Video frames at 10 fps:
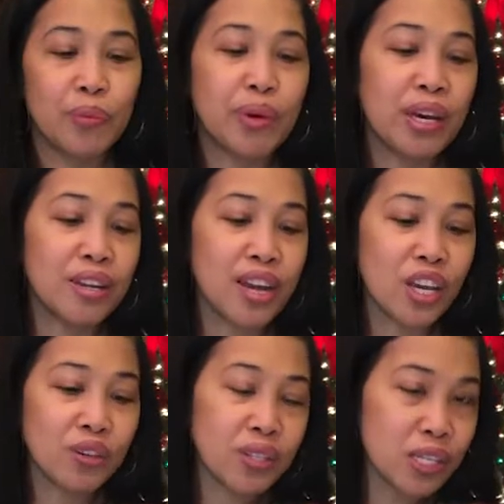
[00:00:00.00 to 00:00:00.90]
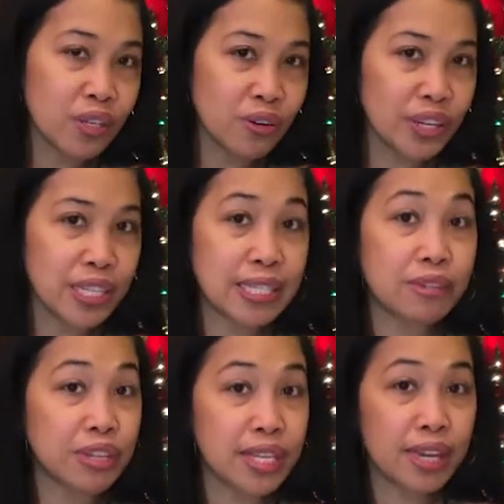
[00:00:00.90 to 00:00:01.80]
But I used this already
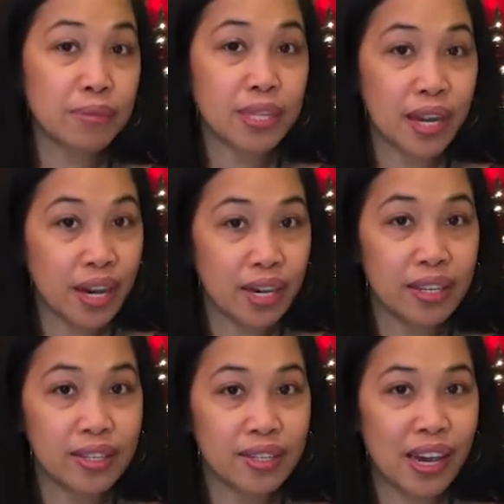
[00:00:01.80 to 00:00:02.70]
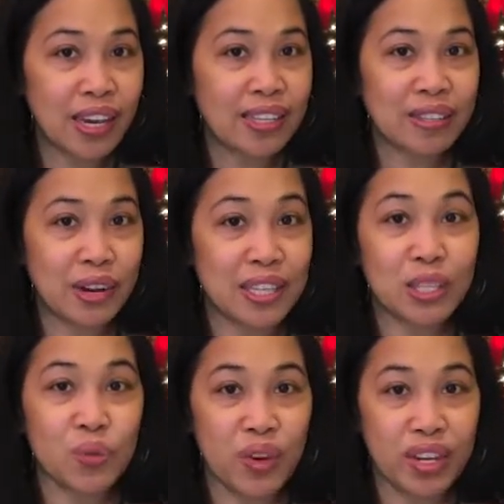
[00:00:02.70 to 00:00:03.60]
3 times, guys. I tried
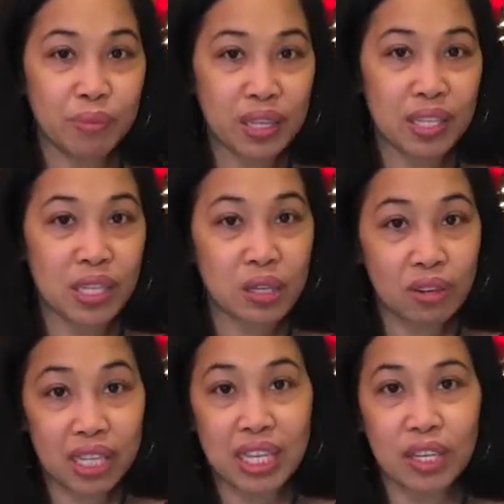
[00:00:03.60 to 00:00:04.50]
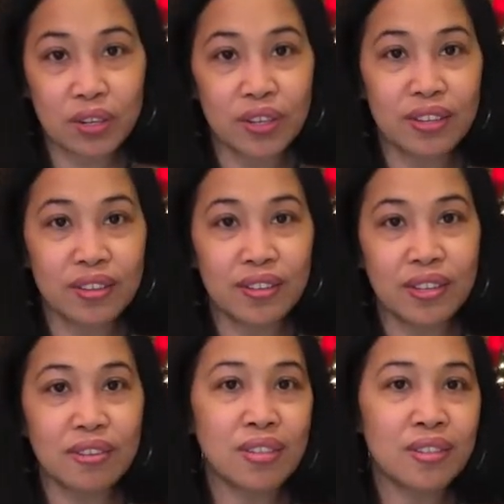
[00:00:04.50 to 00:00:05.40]
this one, but it's really good.
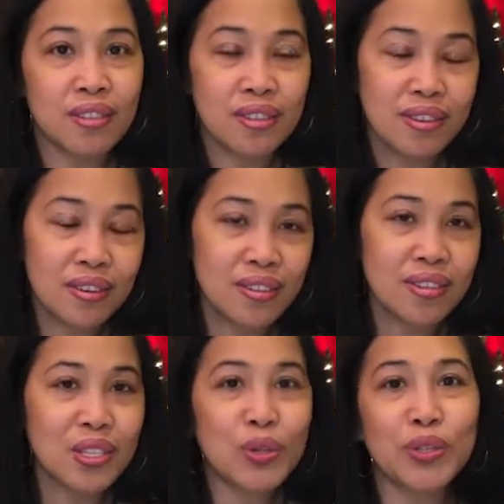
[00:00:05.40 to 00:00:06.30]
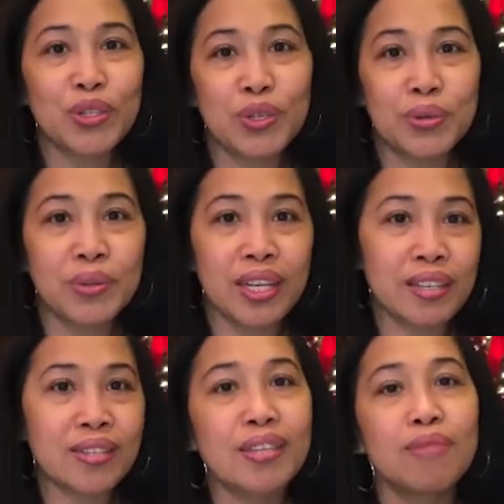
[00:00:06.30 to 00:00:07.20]
It's good too,
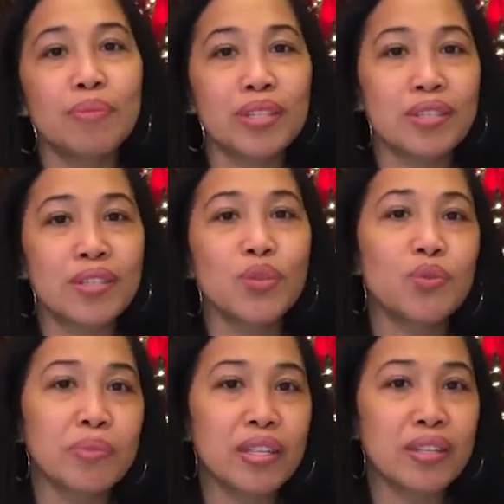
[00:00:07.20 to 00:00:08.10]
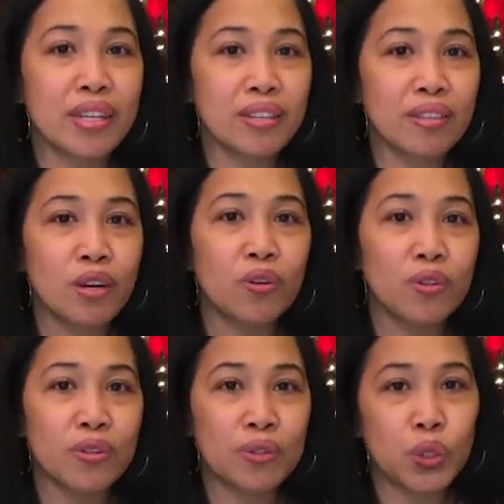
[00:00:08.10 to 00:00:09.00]
like same as the suman, like the
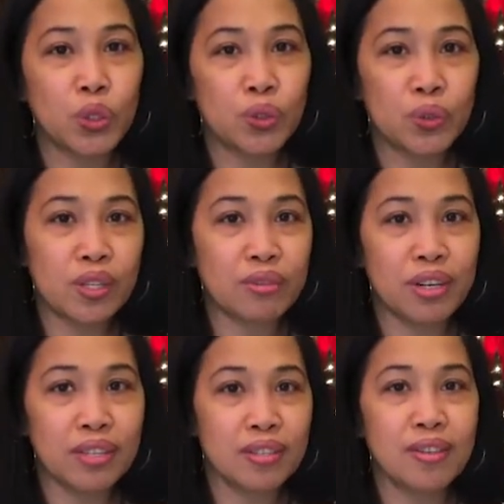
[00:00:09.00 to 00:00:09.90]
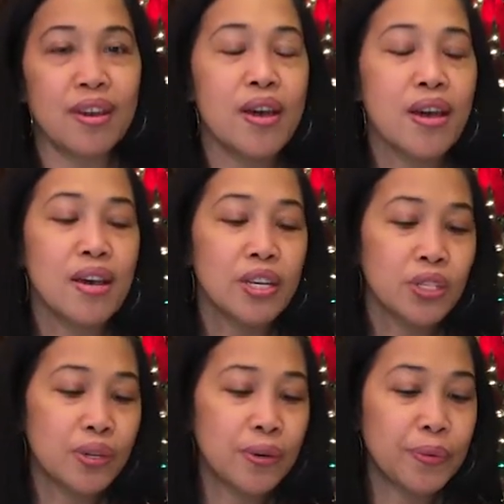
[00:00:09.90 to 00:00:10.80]
whole sweet rice.
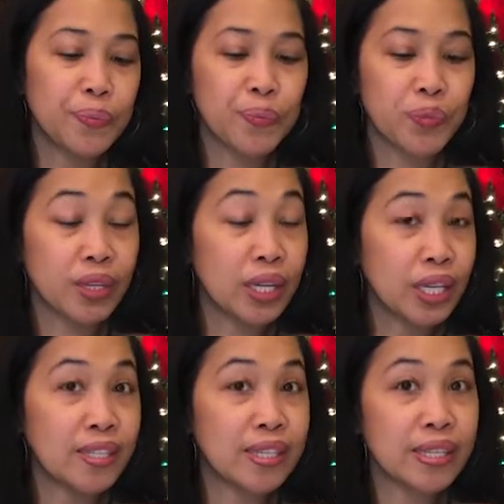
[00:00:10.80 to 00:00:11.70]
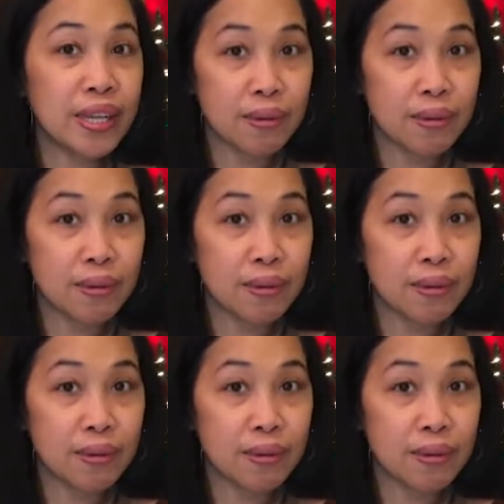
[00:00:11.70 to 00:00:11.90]
So the kids is